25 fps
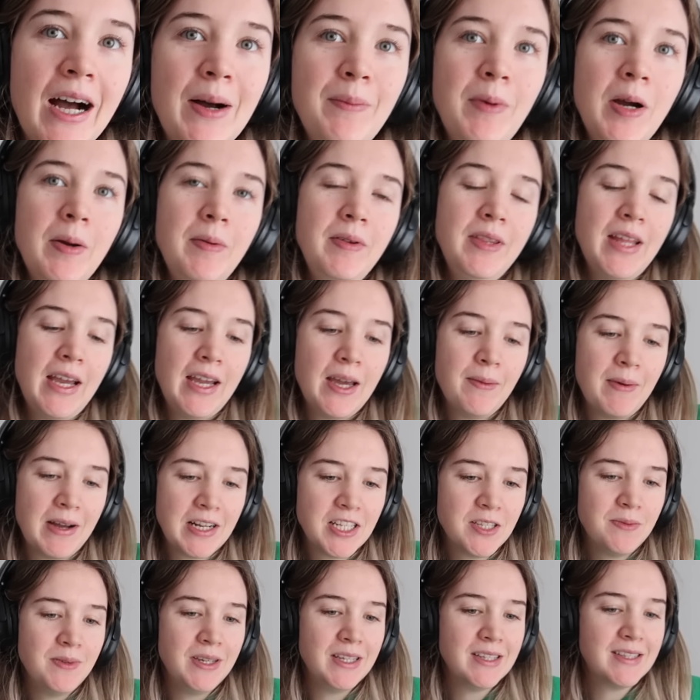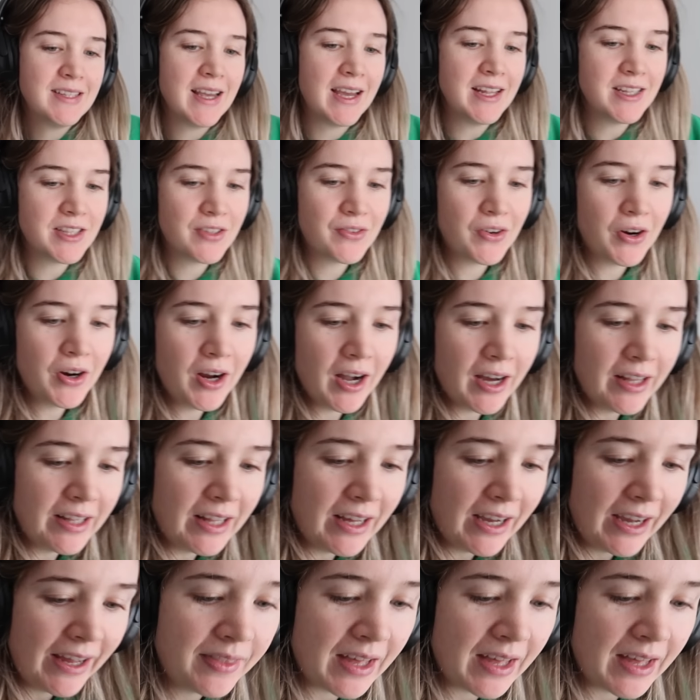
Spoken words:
I'm hoping they get back to me and say it's the wrong color.